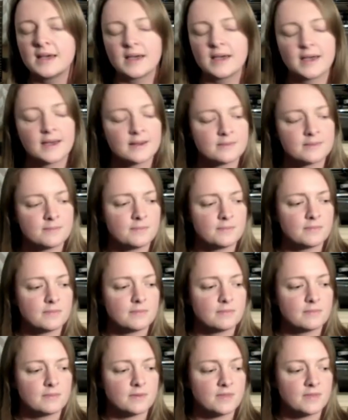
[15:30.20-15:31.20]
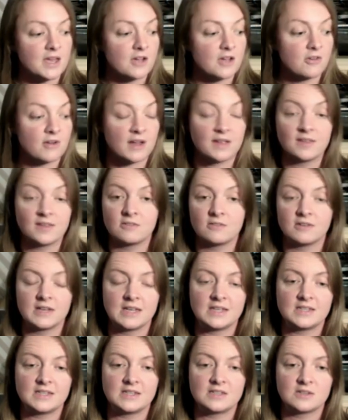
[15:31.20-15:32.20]
But they're great. They're
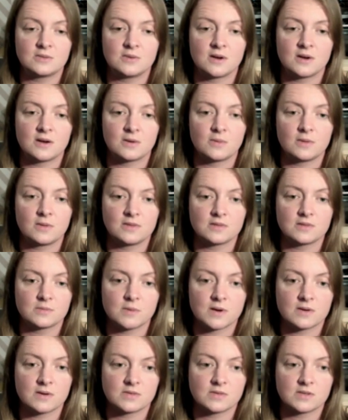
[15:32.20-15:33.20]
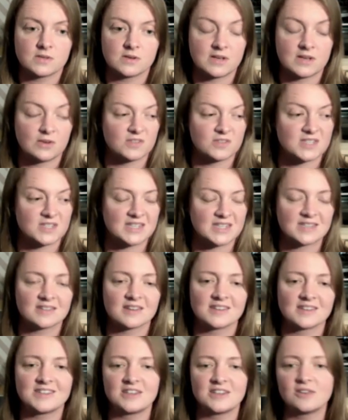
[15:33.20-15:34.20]
really easy to work with as well. So, and obviously it's
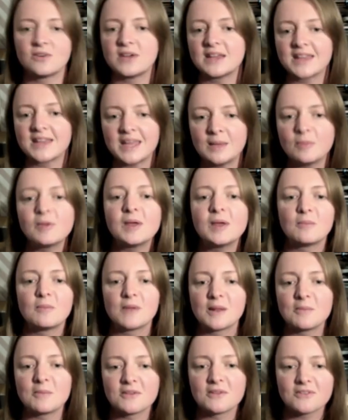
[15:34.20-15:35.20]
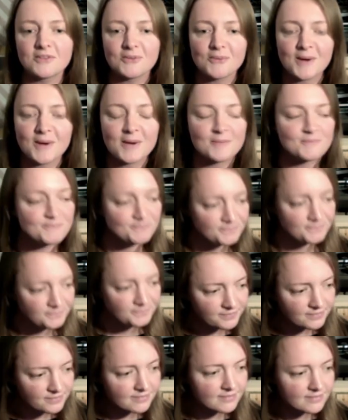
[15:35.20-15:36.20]
nice to do it, keep it in Plymouth as well.
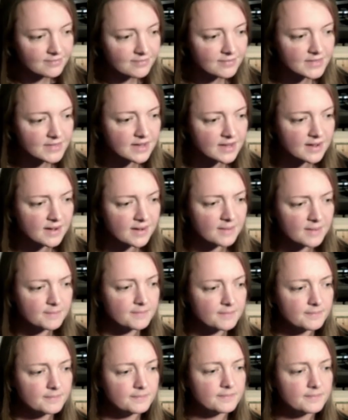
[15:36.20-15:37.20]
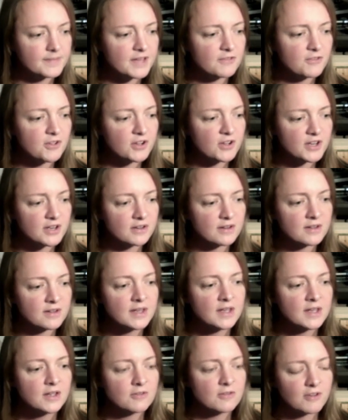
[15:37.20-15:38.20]
If you're going to
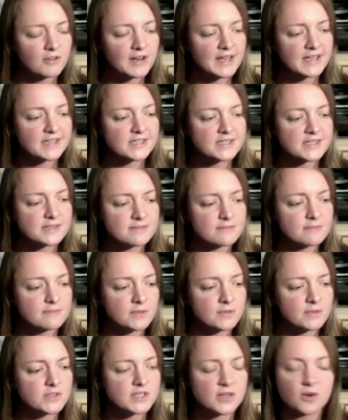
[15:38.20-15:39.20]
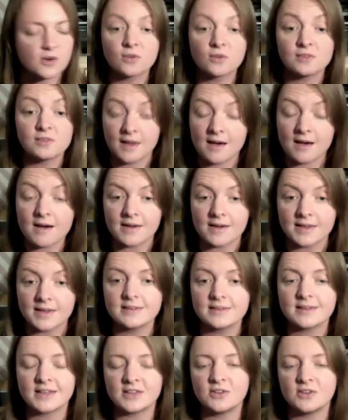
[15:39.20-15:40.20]
release music
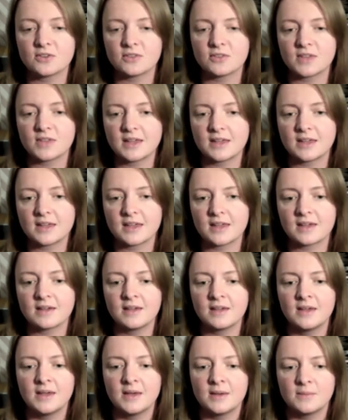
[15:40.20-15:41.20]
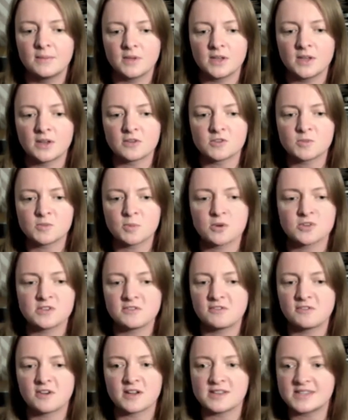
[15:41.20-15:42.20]
online and you're thinking, you know,
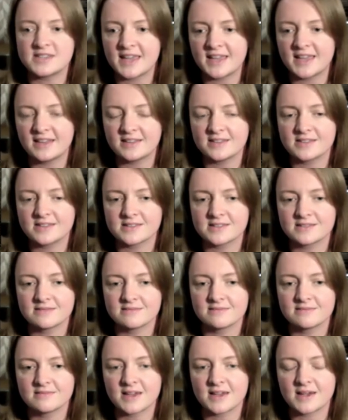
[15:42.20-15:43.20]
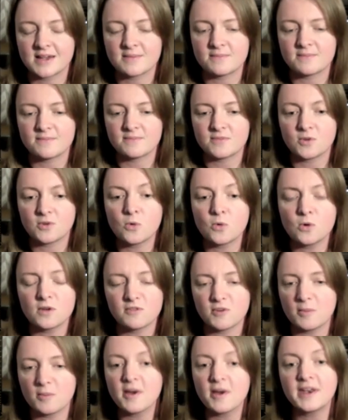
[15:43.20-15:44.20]
Spotify takes, all
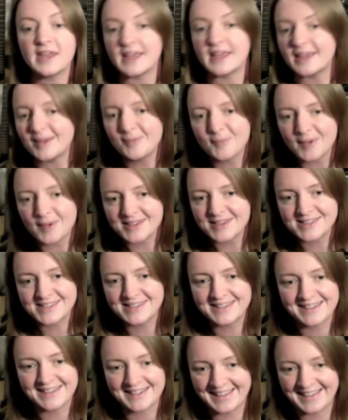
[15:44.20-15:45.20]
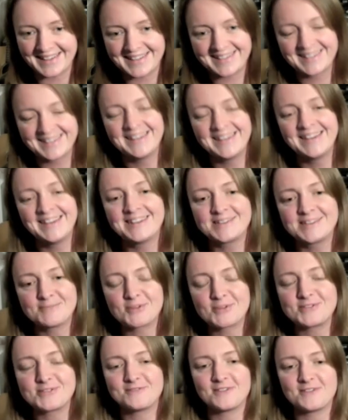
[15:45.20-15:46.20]
of your money, basically.
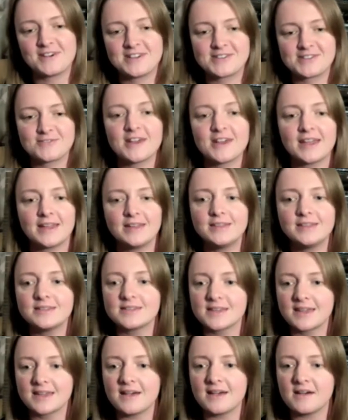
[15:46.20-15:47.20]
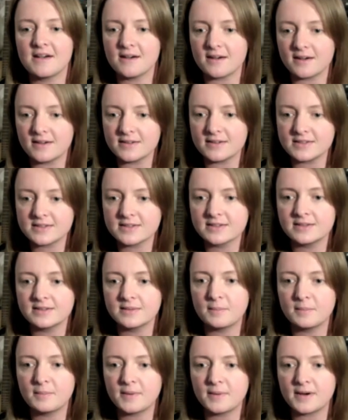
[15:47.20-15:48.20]
Spotify is great to get heard,
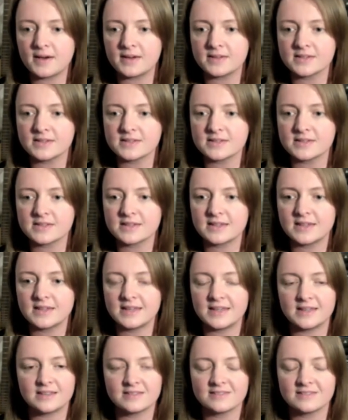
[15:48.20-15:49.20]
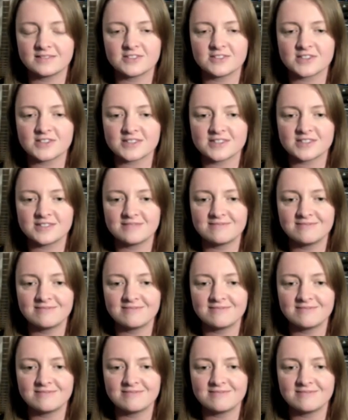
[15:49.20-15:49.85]
but it's just